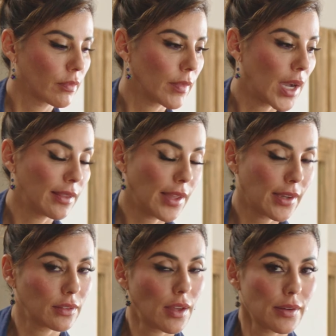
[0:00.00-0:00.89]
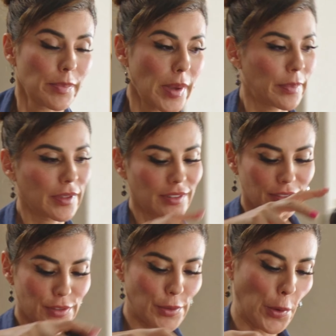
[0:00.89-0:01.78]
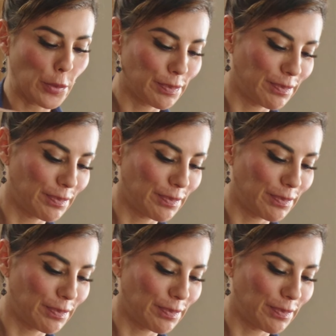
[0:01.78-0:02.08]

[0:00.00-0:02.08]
I like a lot of pepper, so